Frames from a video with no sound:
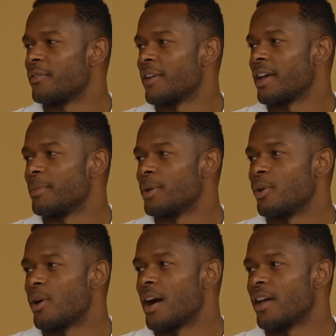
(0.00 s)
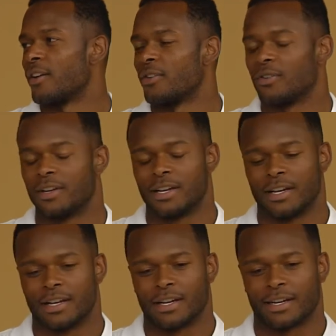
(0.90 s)
of Fame in Ohio,
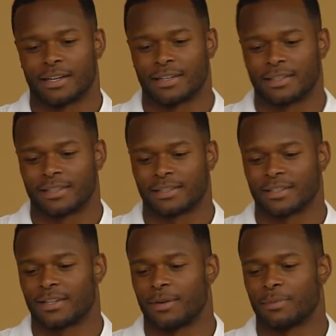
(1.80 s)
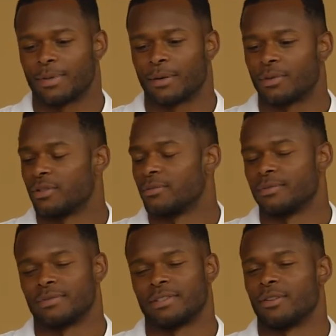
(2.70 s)
uh, and to come be able to
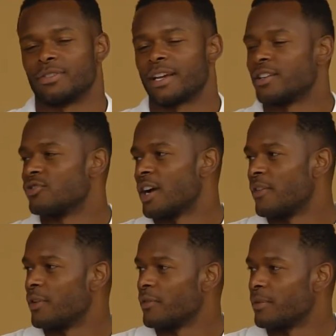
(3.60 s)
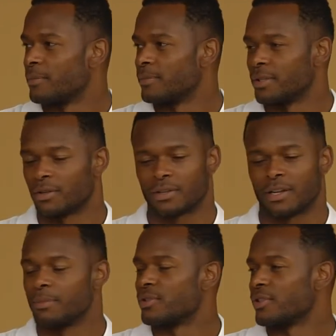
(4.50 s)
you know take a drive up from you know
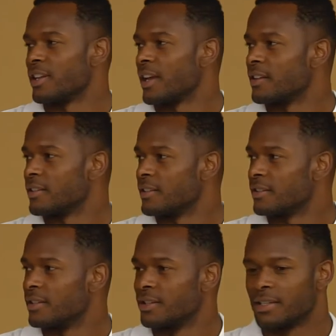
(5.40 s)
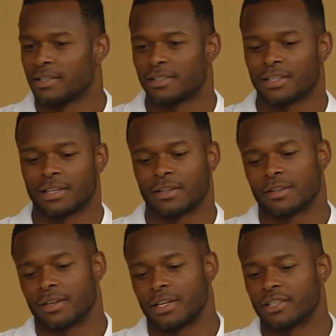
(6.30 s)
Columbus or Dayton and see
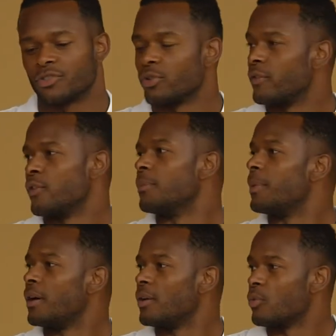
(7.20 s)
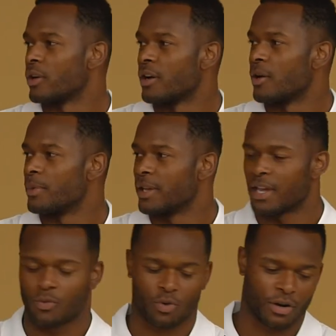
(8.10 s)
the history of football, where it all
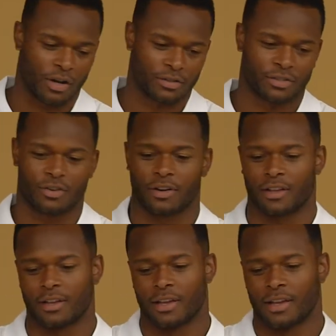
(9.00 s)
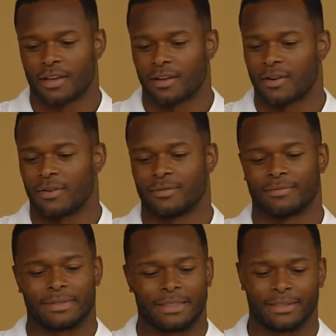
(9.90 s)
began, where it all started, you know,
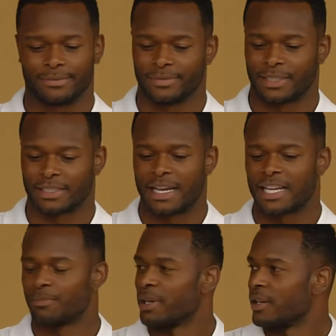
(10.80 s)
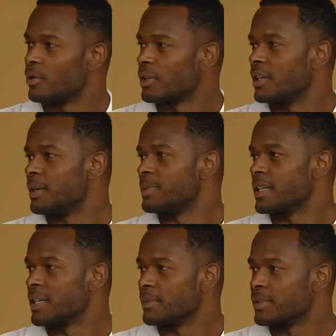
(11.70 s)
um, just guys playing on club
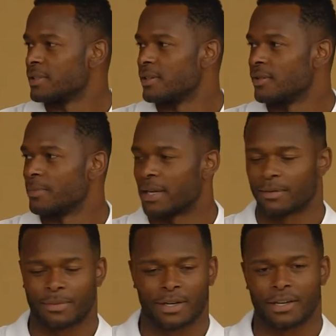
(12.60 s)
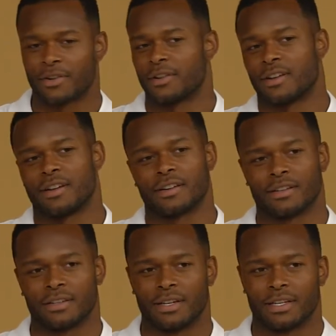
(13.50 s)
teams, you know, making money here and there, and